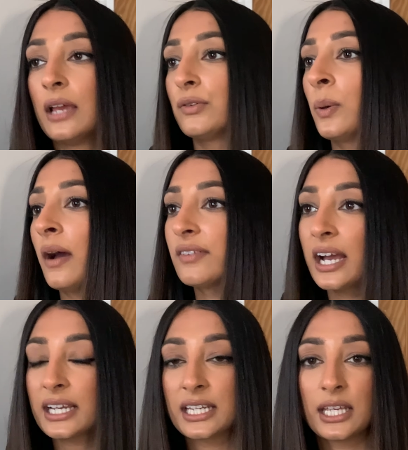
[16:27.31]
If you have
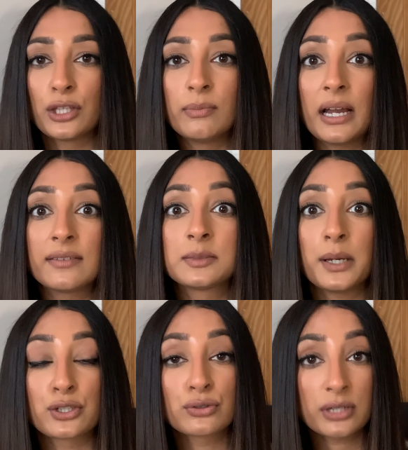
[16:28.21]
acne, you might have
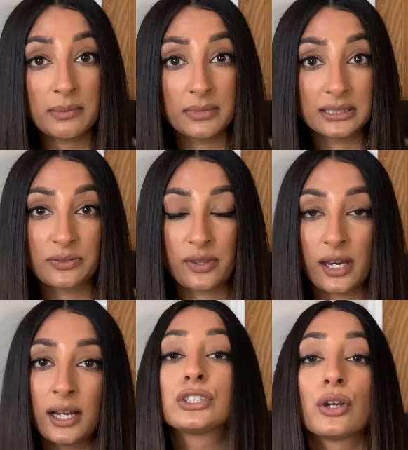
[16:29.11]
special treatments for that.